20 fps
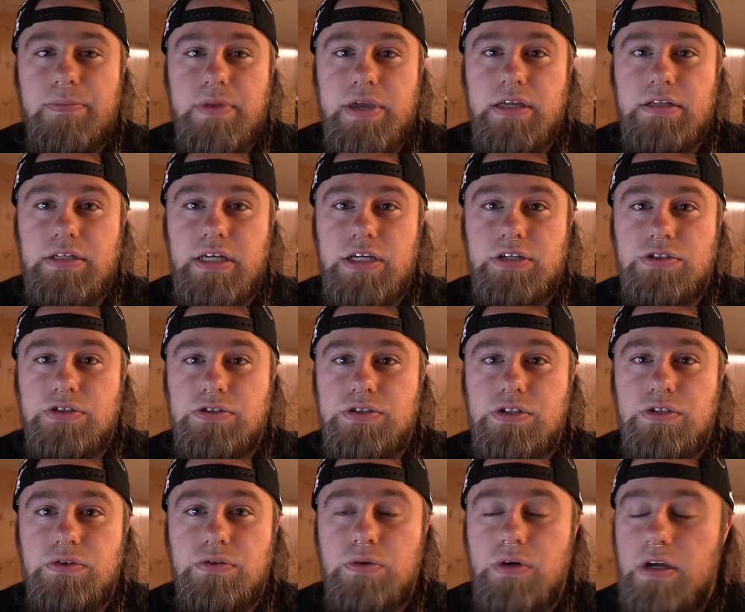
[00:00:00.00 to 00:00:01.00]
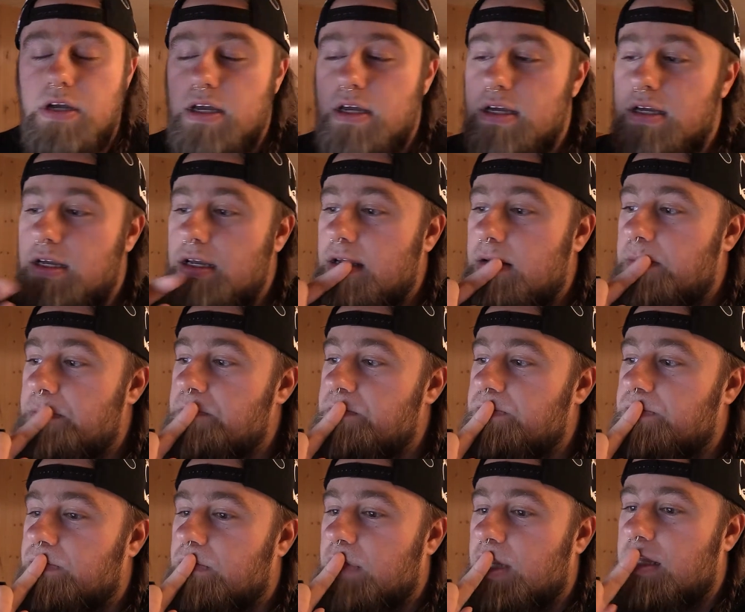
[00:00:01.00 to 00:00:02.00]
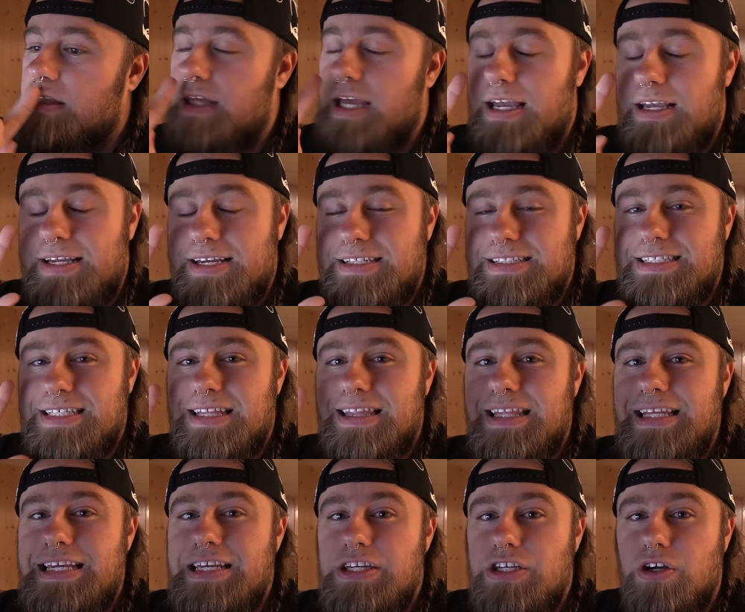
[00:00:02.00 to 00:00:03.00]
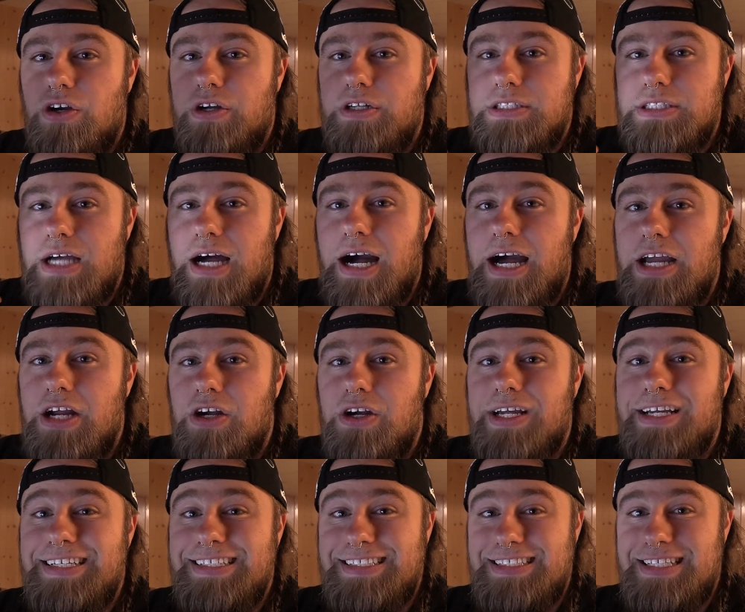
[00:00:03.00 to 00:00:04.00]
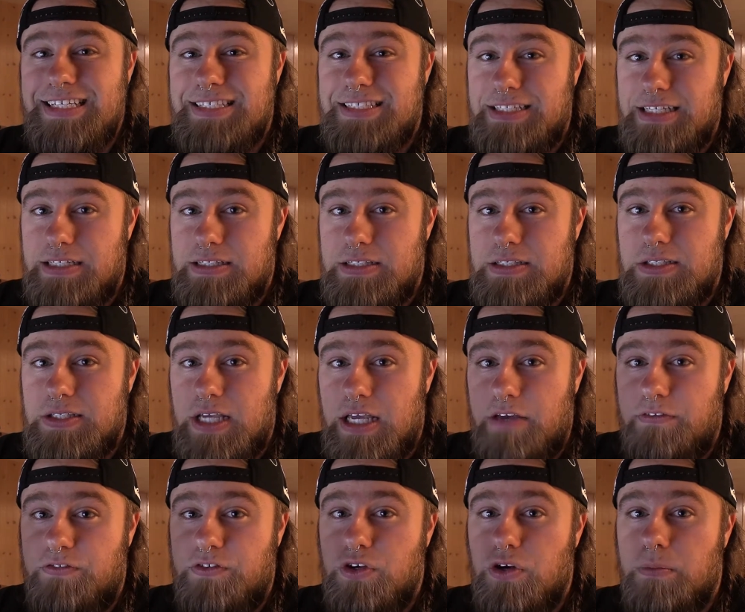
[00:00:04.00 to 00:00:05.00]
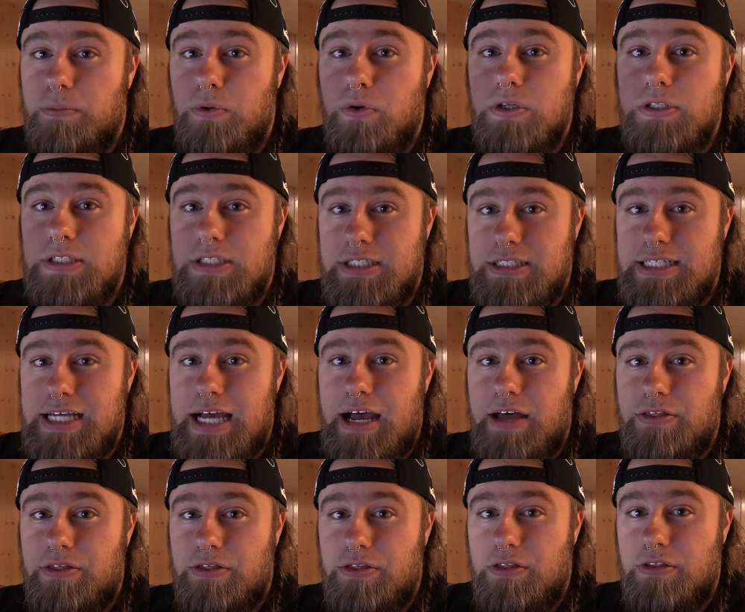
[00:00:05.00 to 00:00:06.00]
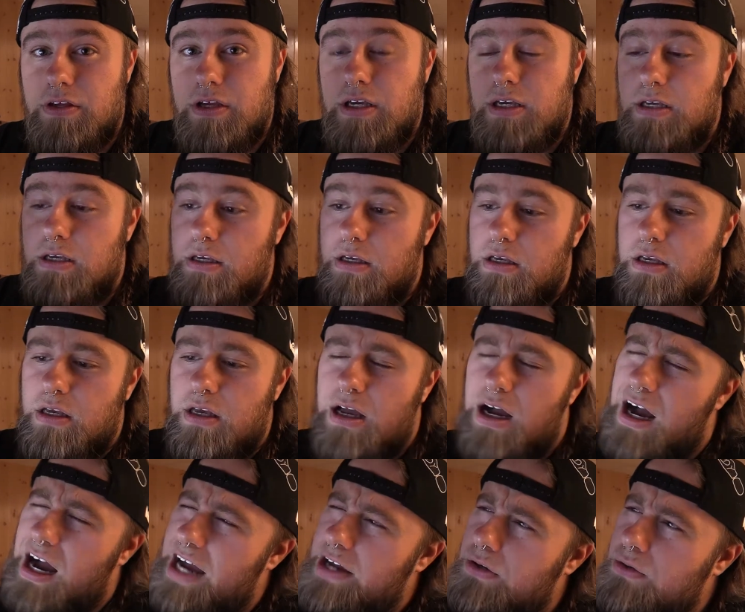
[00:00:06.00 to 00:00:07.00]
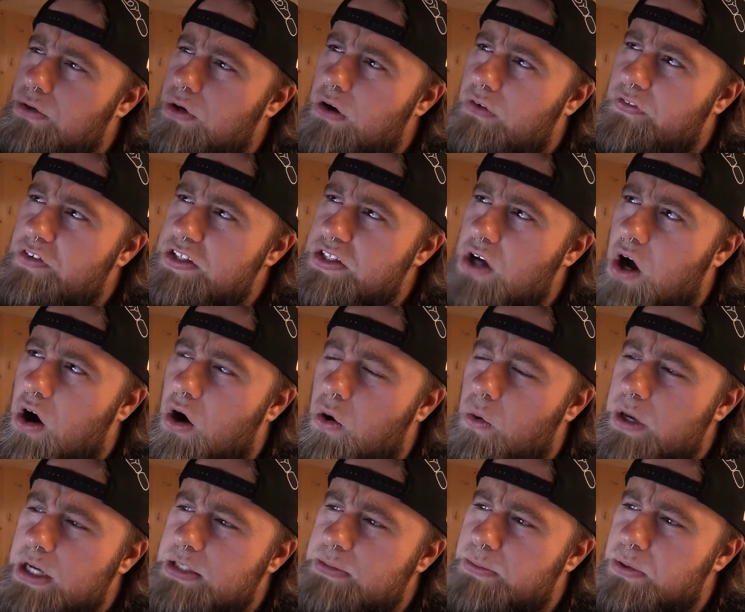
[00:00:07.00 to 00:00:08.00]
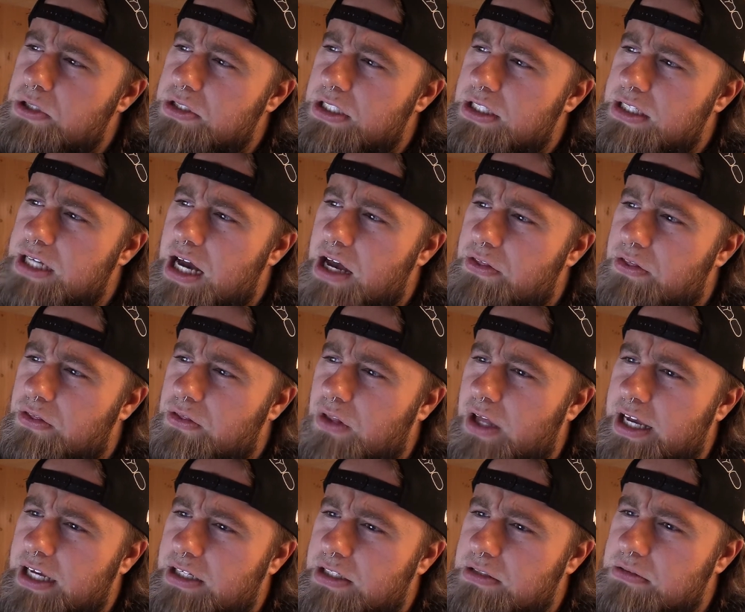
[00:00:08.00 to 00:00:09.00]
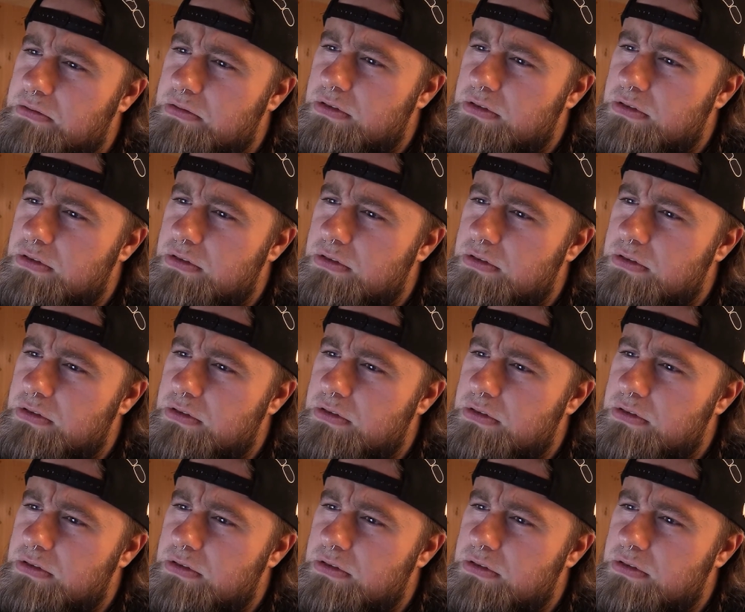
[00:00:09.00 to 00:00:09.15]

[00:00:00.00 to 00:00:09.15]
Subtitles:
be in danger too. They delete your entire existence if you're put to death. I don't know if it's always put to death, but